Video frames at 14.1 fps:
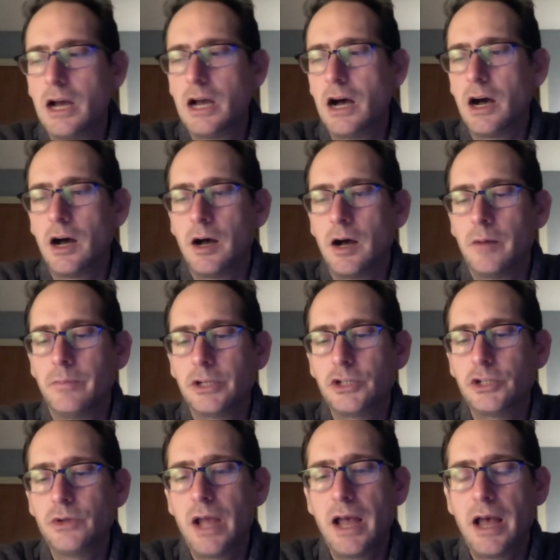um, but
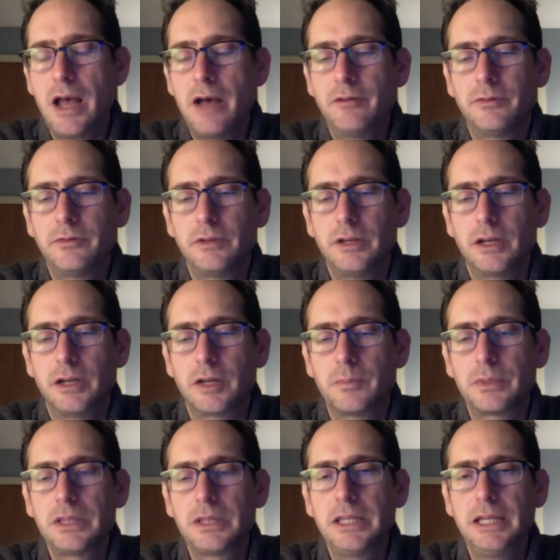you have
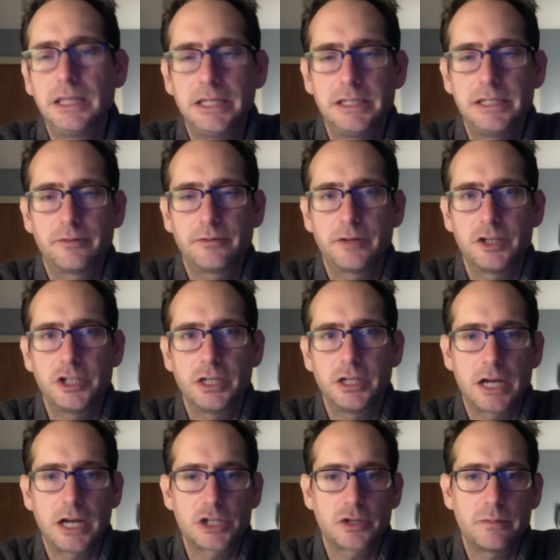completely different
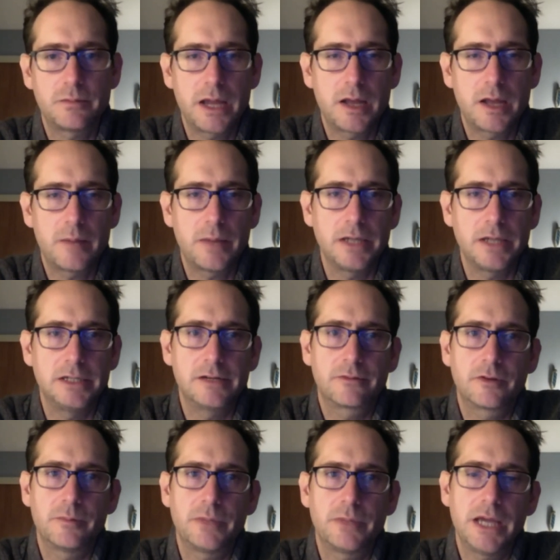geological makeup and
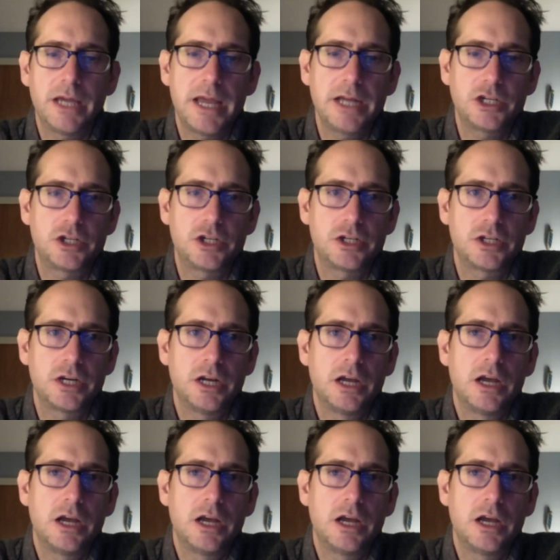different ph